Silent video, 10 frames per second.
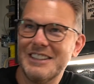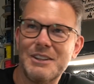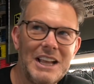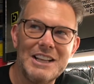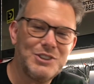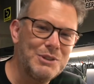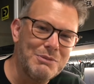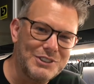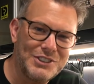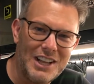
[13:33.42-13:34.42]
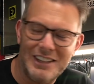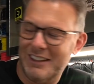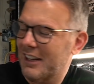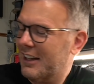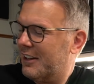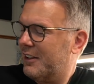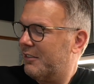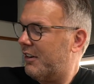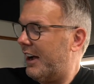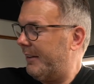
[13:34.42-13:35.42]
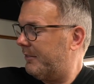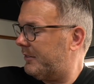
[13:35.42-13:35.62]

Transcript: I'm getting too much sun. Right,